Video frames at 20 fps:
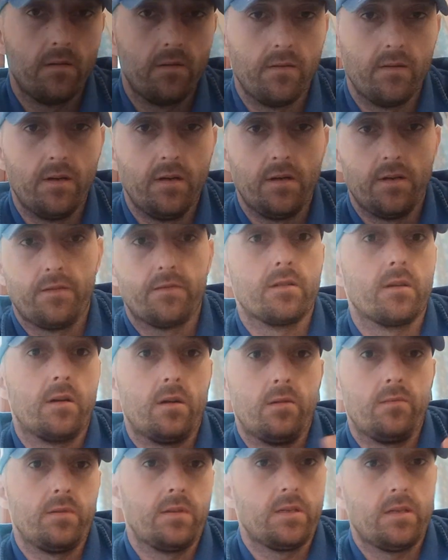Earth
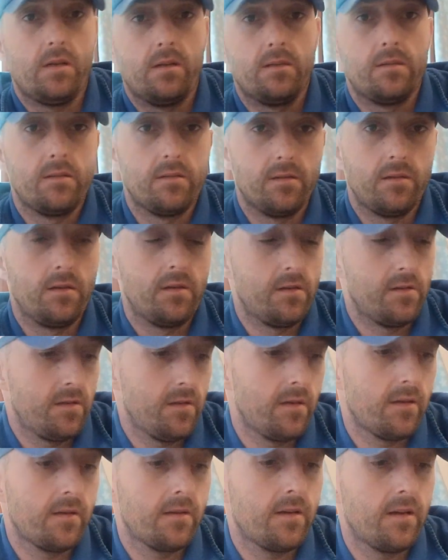around the sun, year
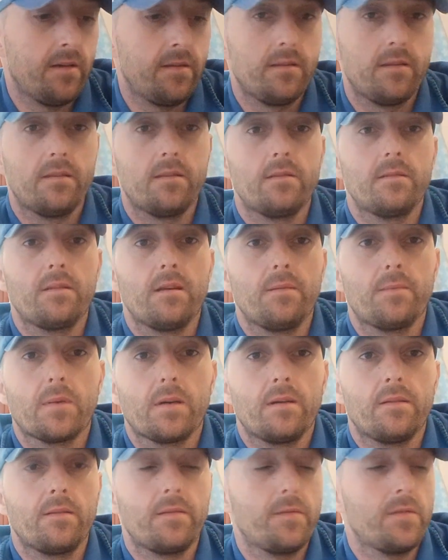kind
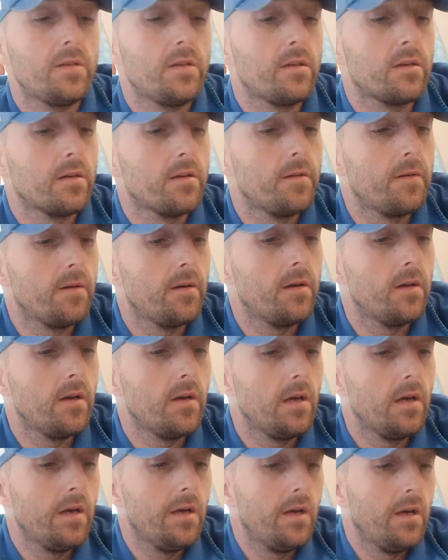of thing.
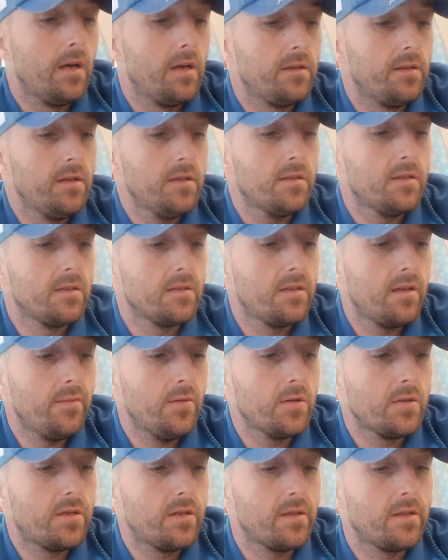This is
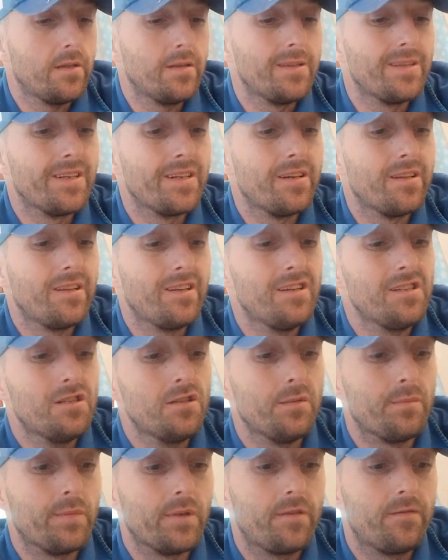demonstrated in the
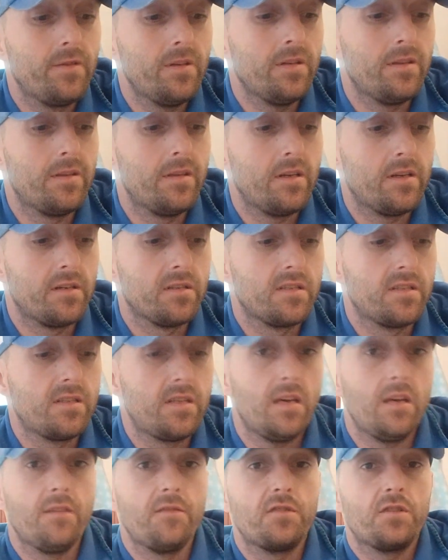relationship between their
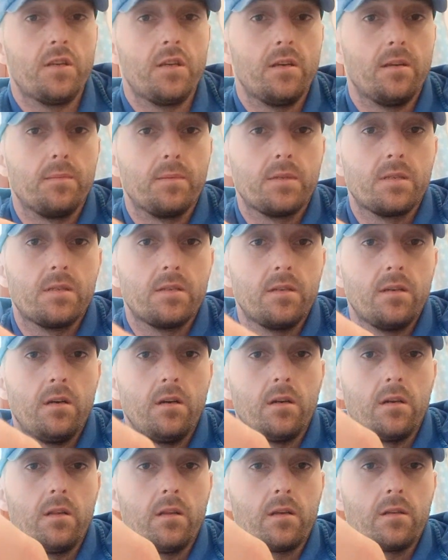stave shapes. Yeah,
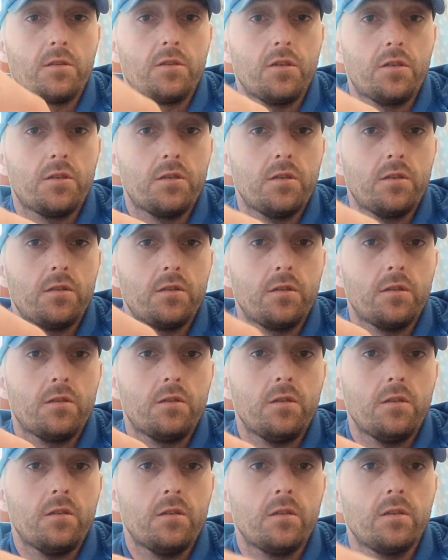like chick chick chick
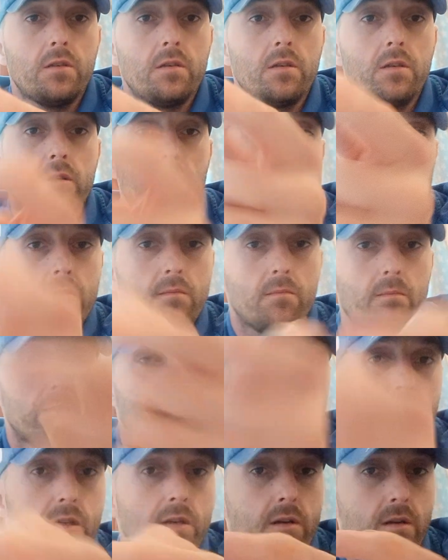chick.
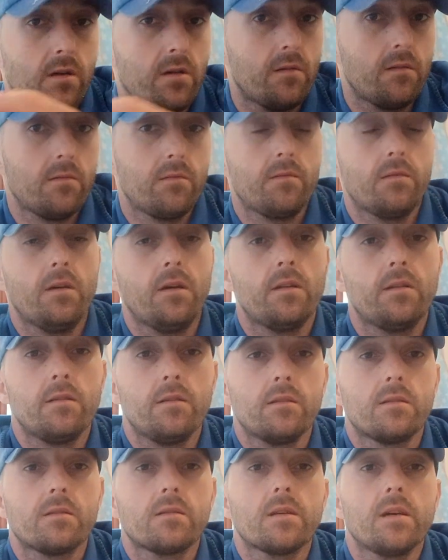So,
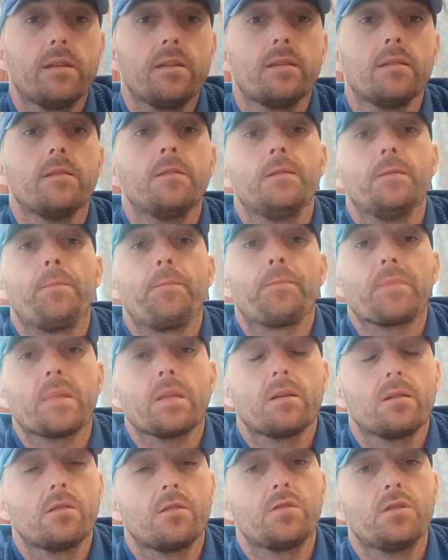and it kind of
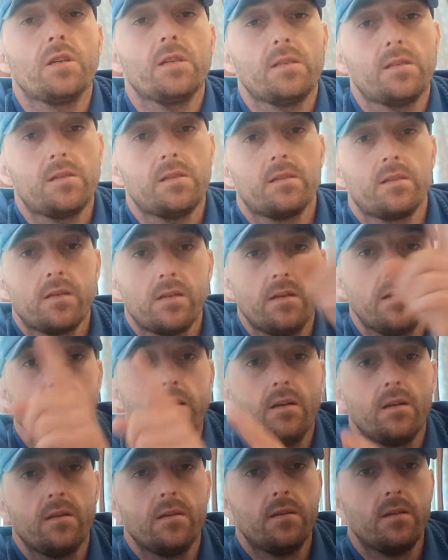suggests
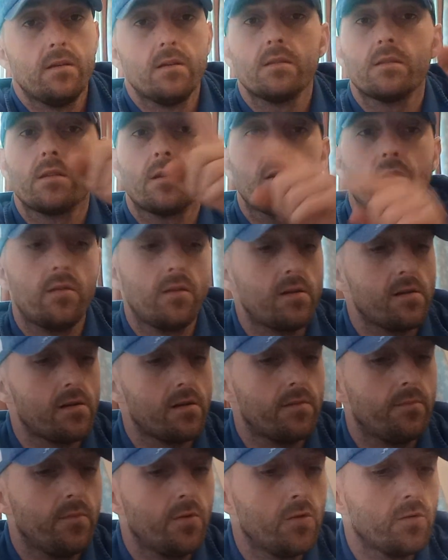circular
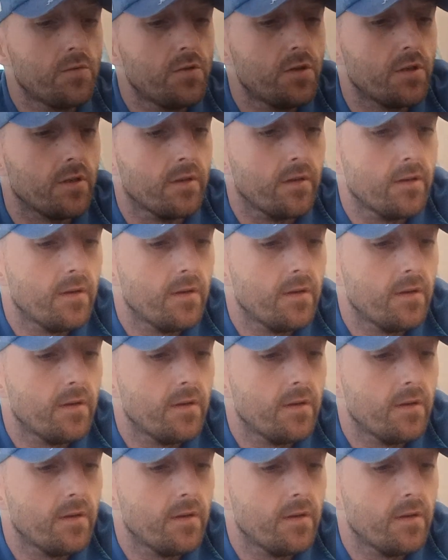motion.